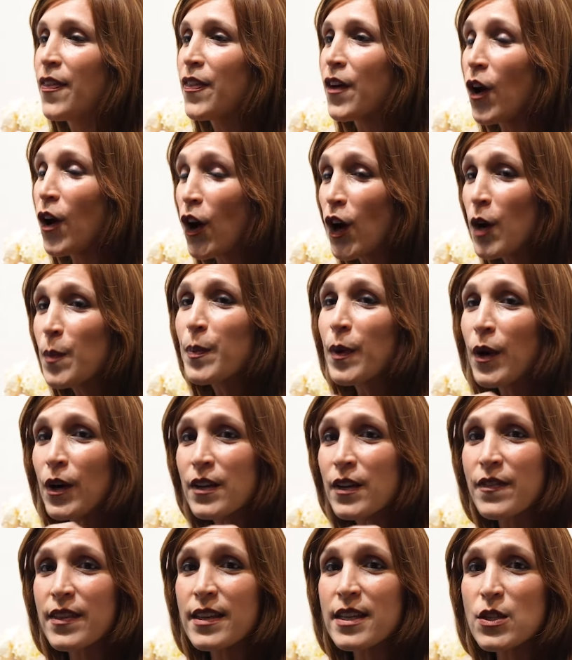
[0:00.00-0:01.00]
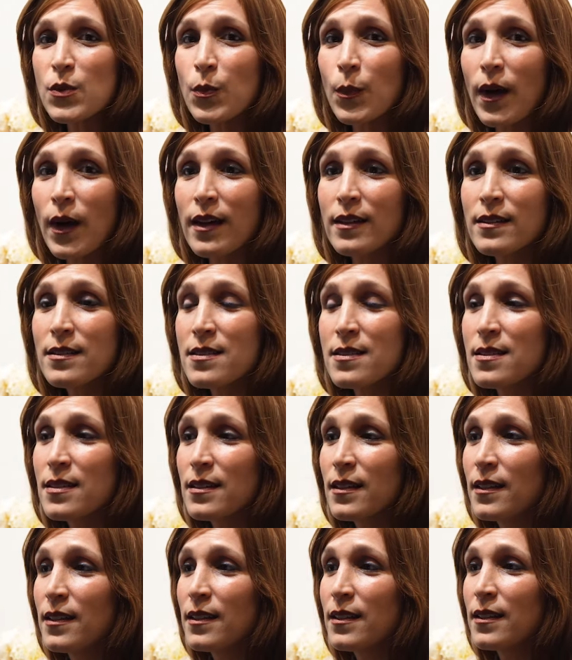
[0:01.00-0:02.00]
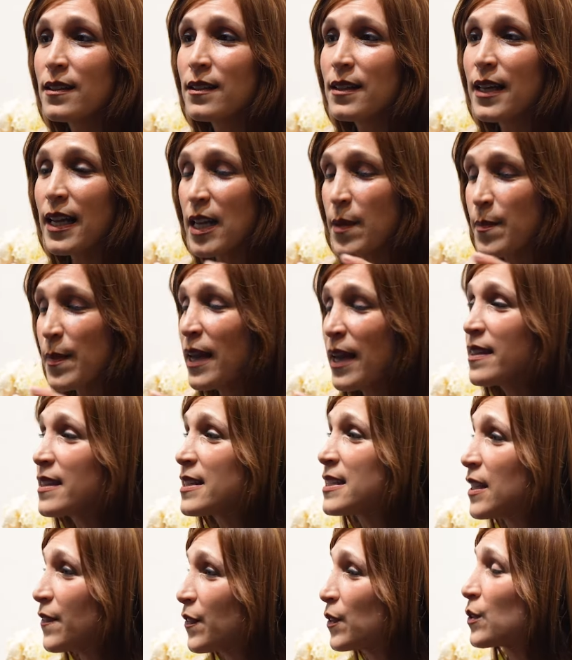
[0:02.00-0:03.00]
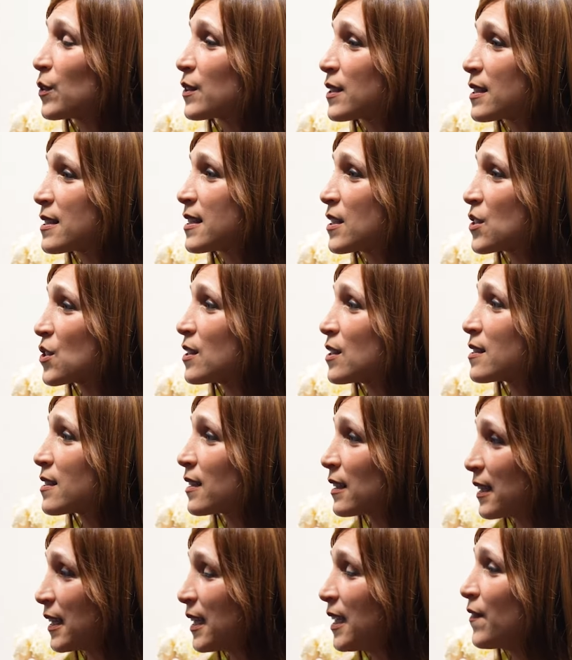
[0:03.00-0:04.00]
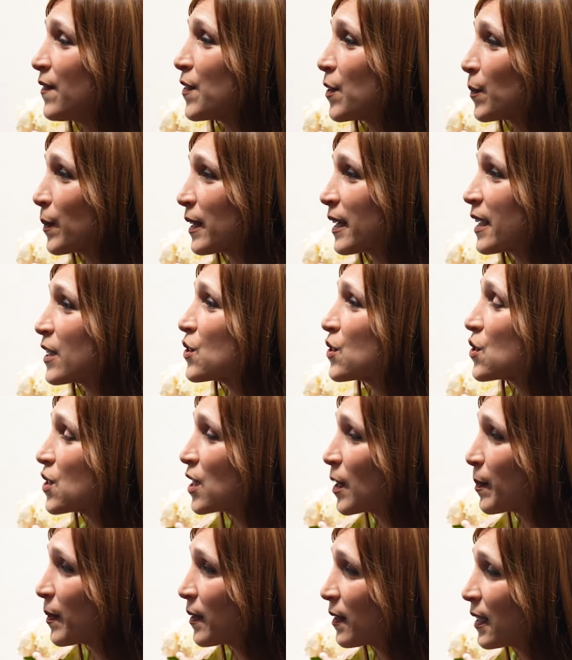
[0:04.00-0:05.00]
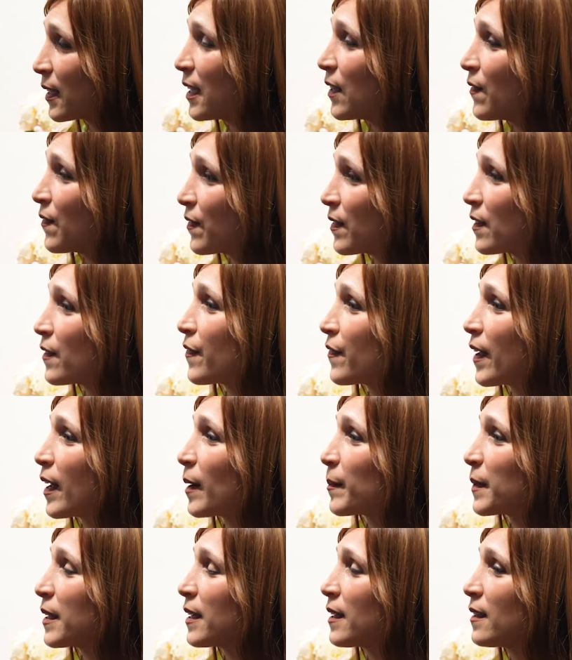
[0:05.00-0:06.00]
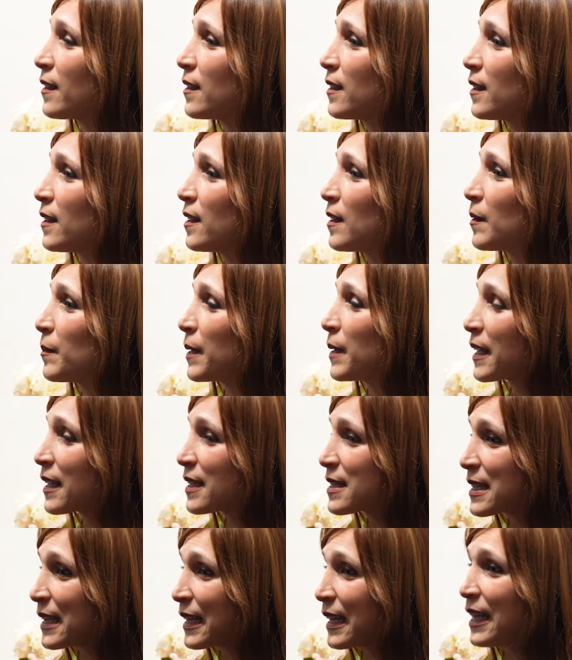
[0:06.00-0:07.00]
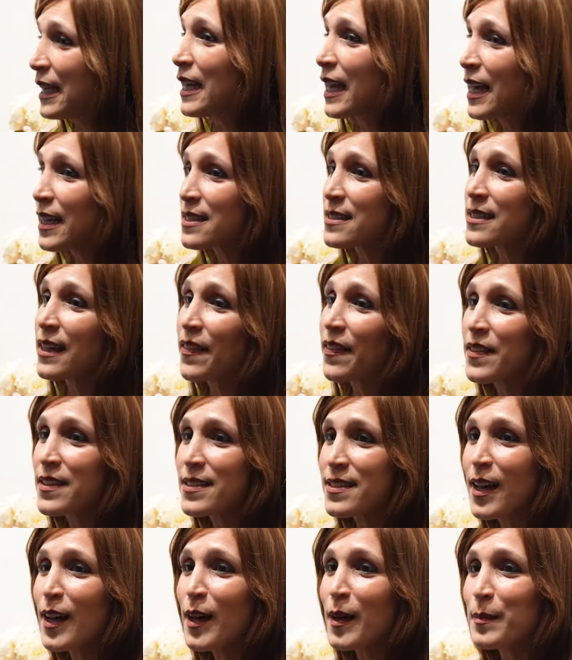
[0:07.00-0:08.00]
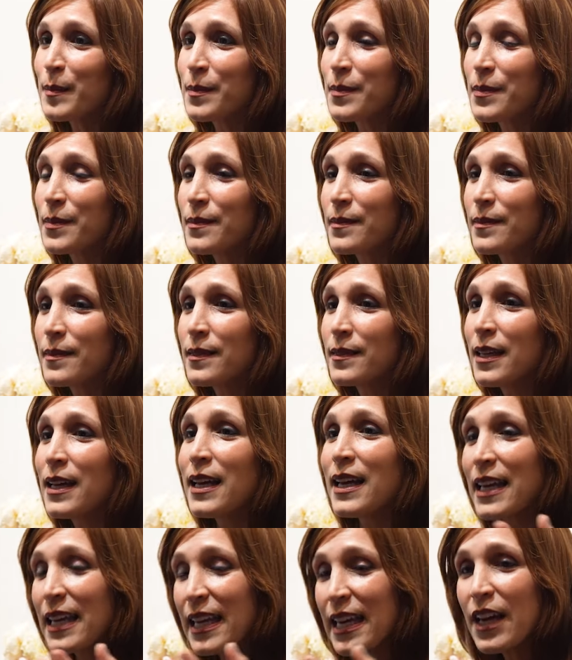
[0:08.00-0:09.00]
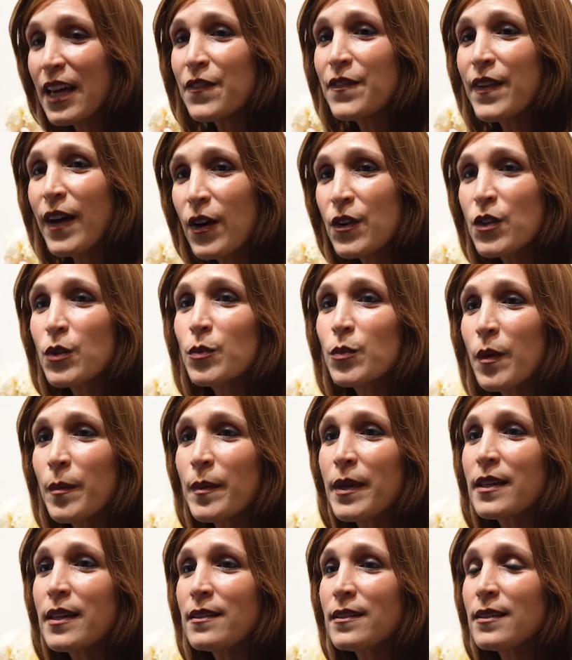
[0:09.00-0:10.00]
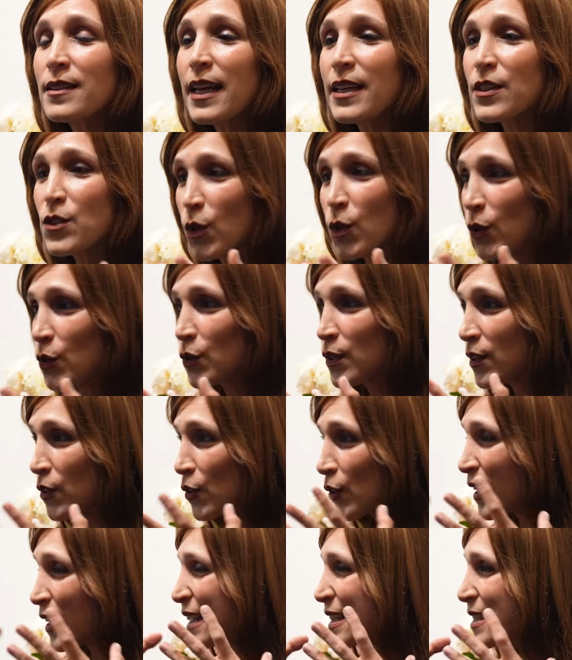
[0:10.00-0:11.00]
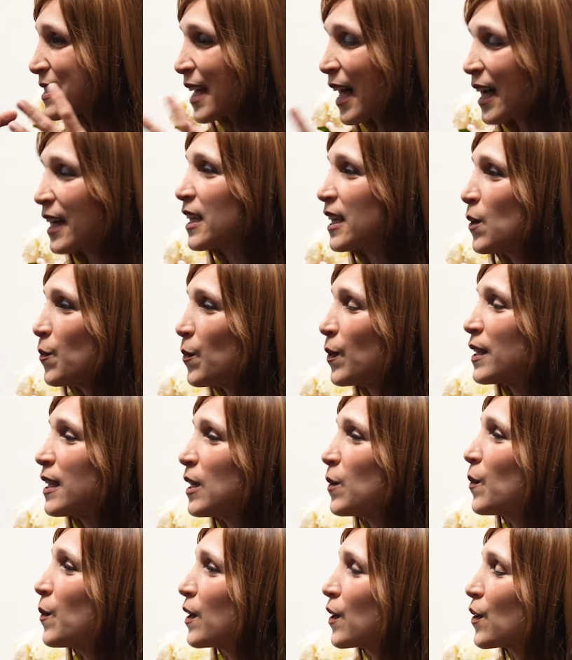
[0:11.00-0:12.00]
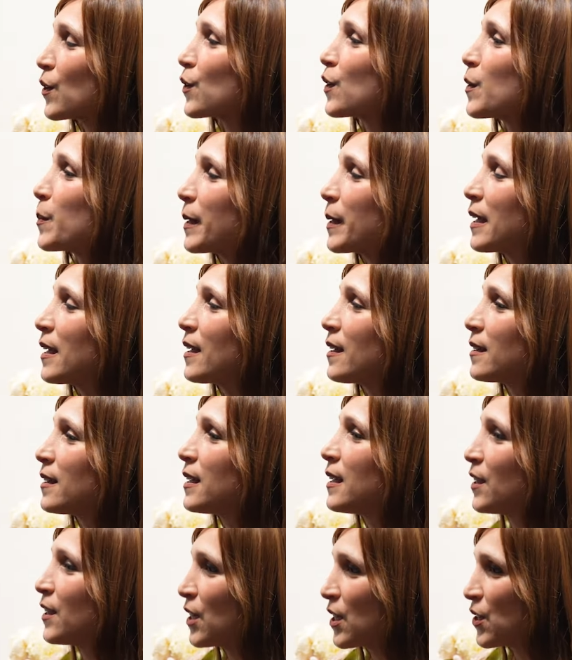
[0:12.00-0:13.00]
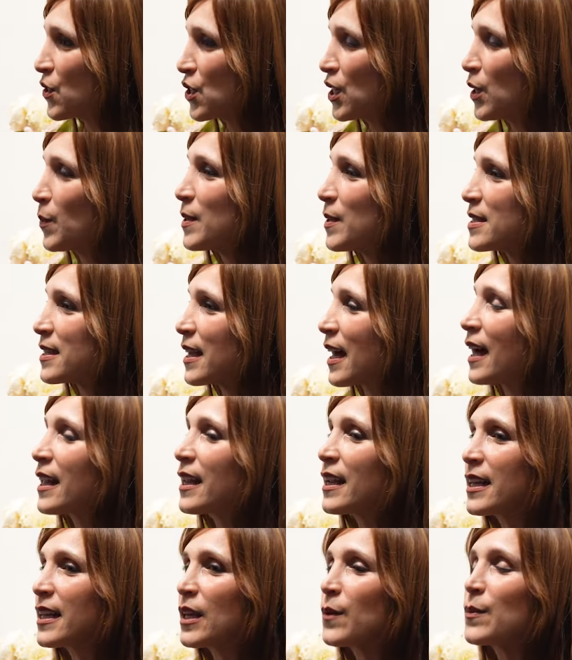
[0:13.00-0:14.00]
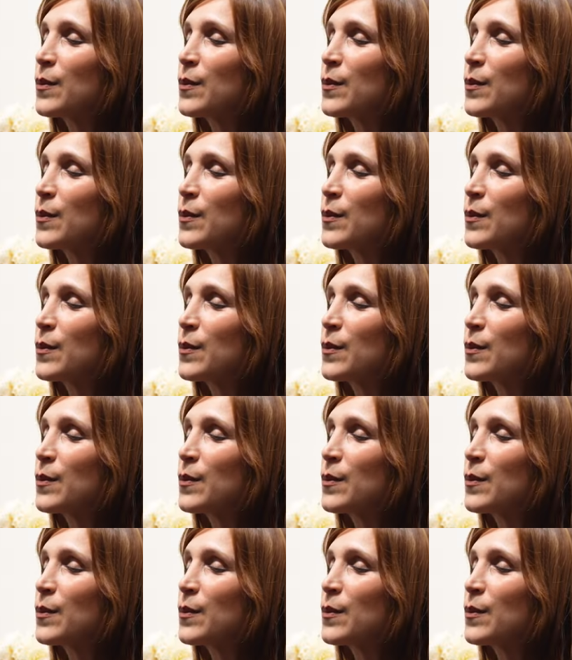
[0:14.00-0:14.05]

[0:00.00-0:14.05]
The hard part of this was, and he made the difficult decision to leave the relationship and leave the family, because he had set this up. He had found a woman and told her exactly what he wanted her to be, and she was that, and